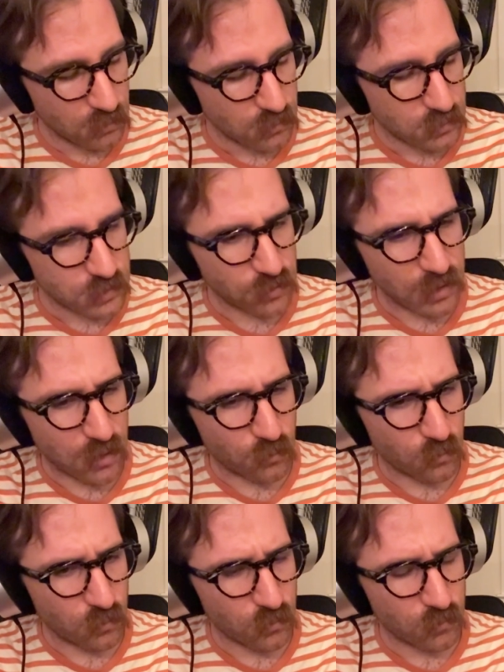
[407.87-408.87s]
So now
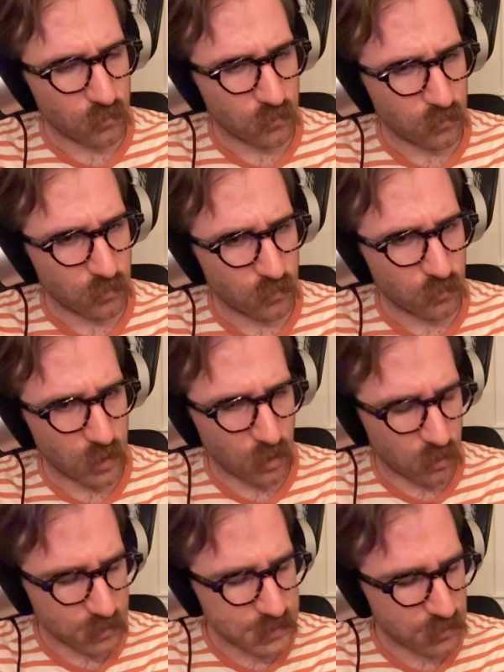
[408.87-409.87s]
we
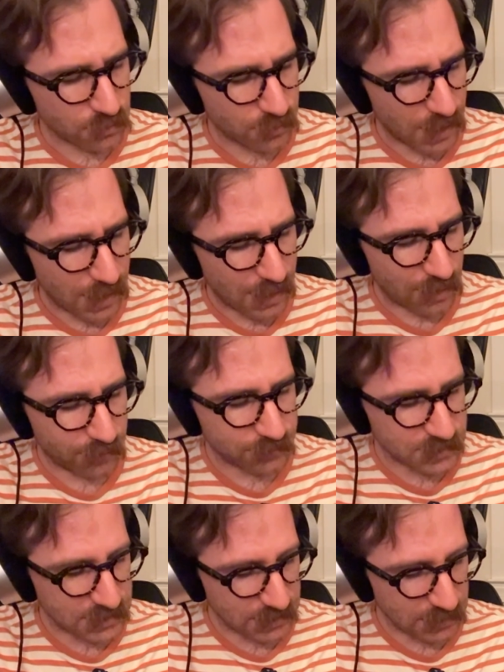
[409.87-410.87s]
also have
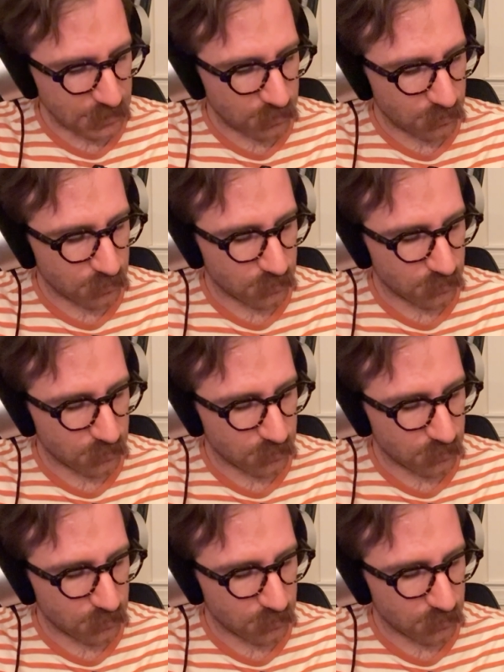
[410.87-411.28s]
D,